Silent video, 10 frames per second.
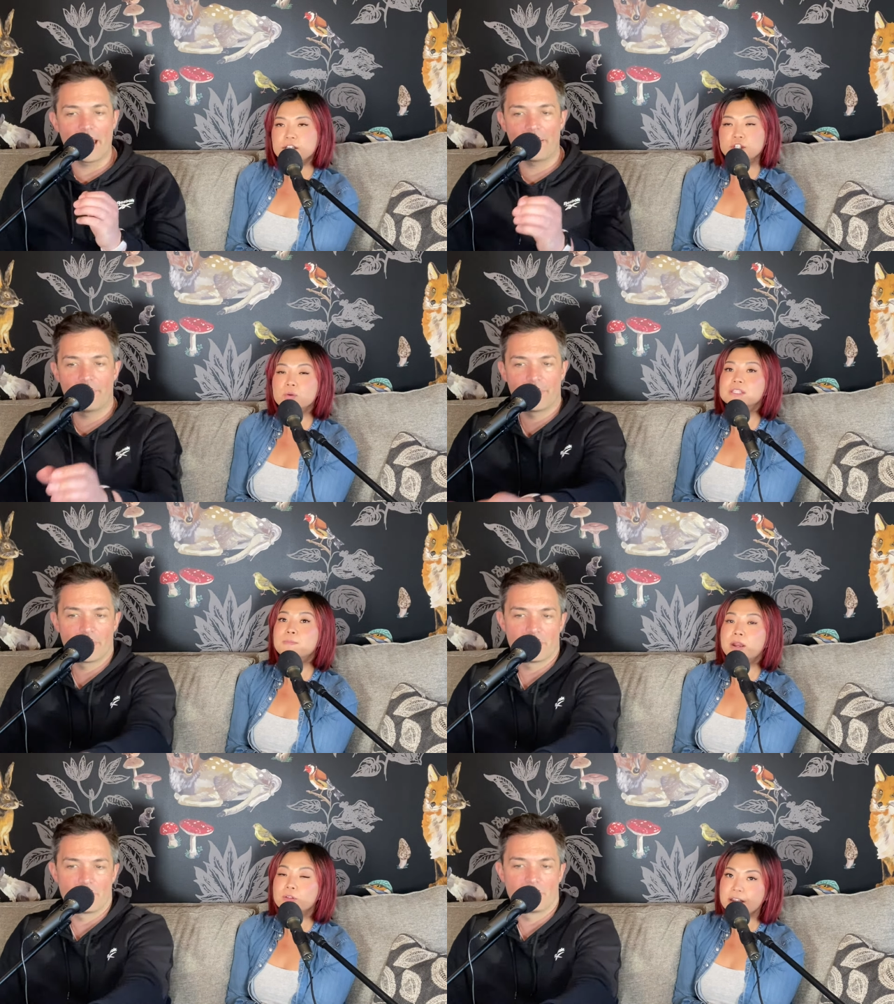Speaker 1: So it's
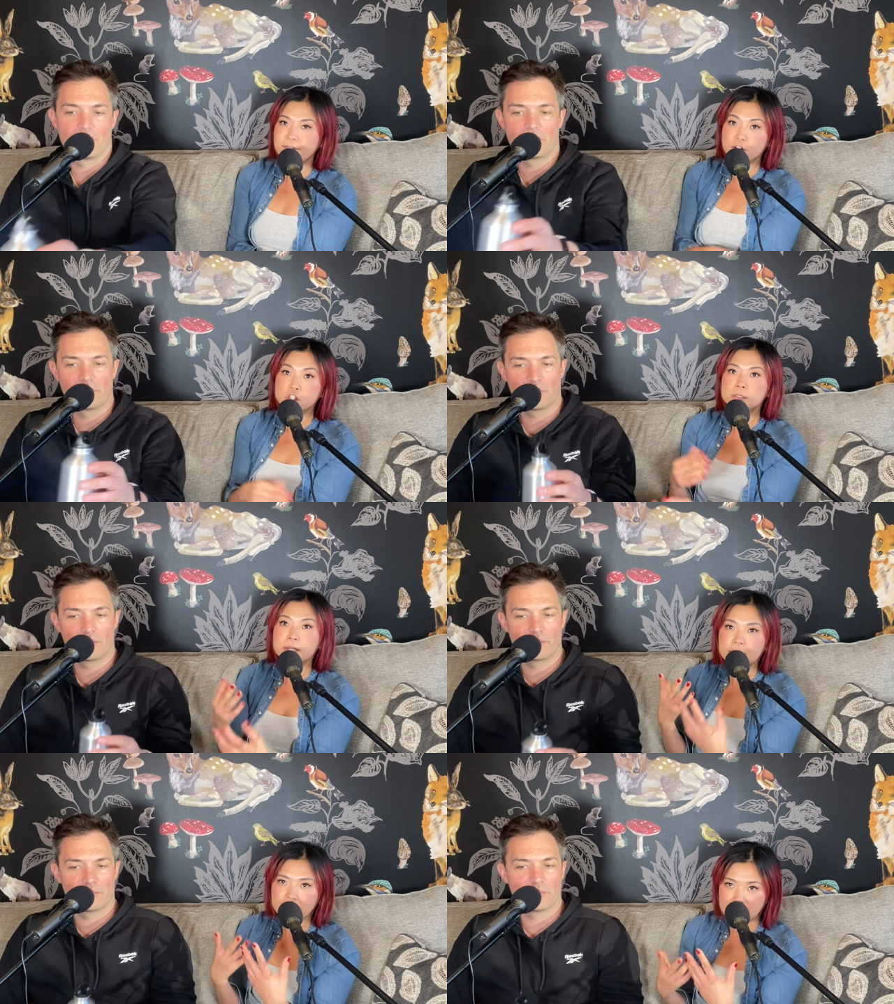better that if you're just playing a
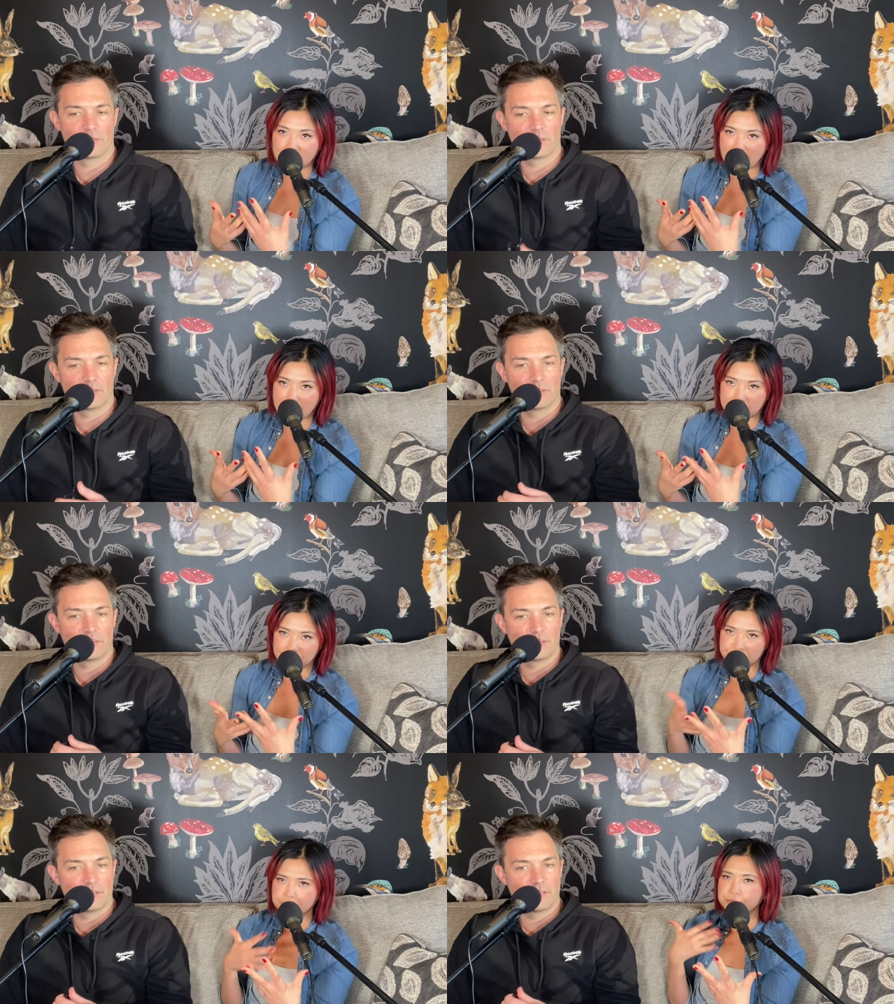video game,
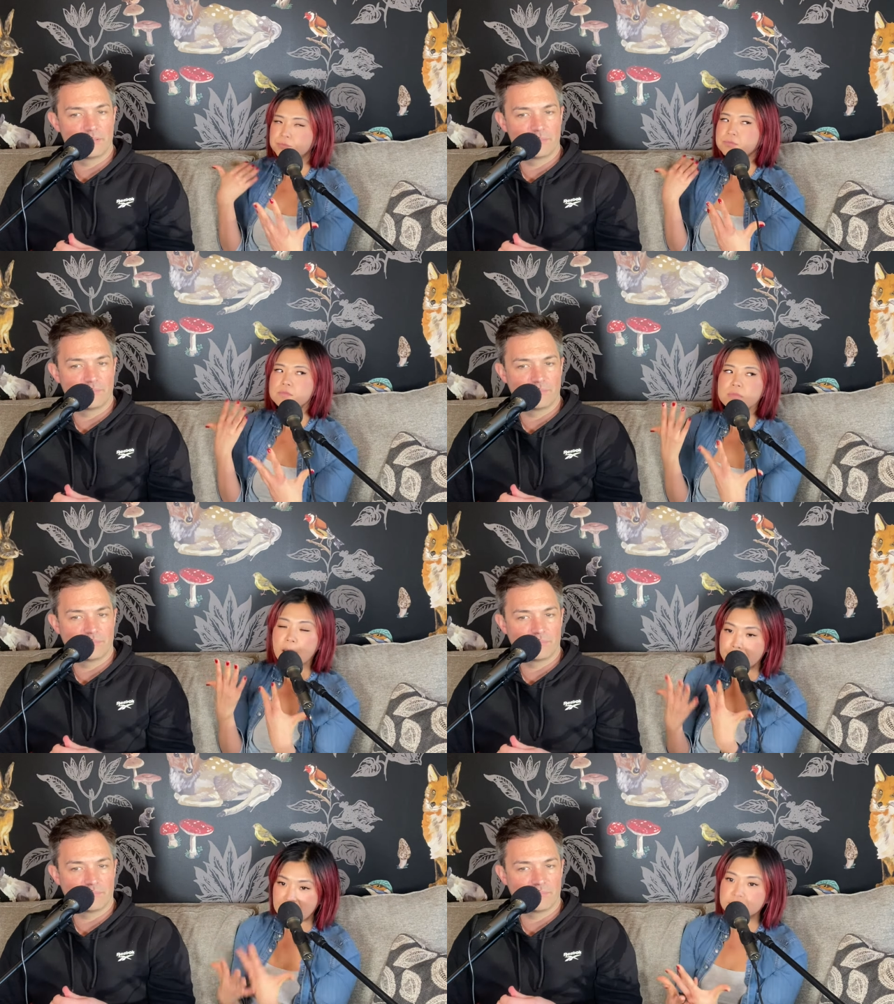
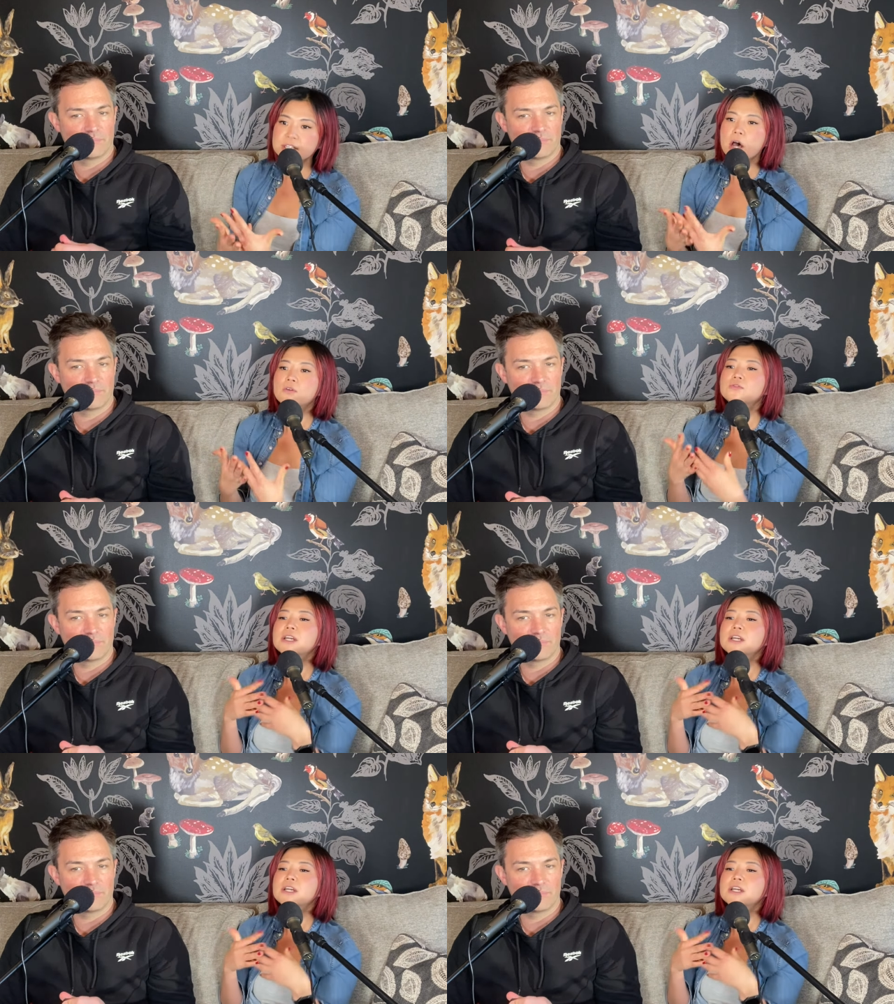by yourself.